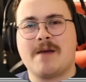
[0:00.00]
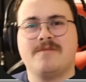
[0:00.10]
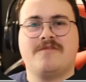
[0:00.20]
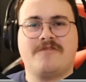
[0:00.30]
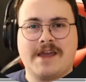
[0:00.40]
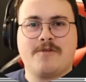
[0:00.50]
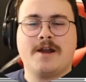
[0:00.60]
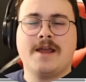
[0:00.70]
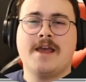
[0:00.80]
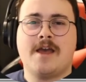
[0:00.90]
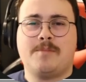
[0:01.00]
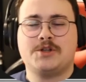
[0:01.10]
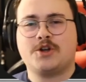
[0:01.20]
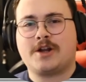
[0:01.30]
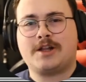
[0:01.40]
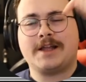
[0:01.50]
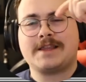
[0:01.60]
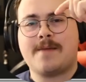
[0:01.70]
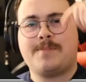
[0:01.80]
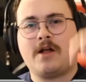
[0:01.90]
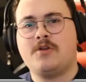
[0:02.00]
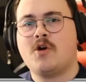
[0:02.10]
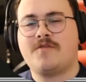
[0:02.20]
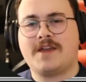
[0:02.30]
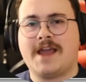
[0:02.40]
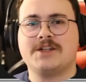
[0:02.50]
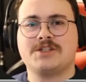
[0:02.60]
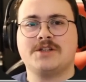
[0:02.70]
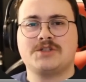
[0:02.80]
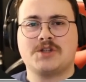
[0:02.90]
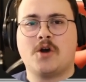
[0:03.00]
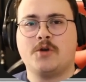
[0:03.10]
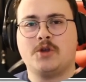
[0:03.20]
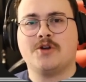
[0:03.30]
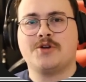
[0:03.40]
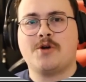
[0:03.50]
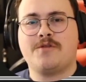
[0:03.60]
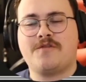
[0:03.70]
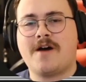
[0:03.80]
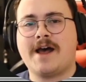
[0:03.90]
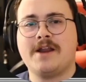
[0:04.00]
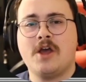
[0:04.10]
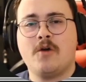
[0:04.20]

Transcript: and favorite. Be sure to click that bell notification so you're notified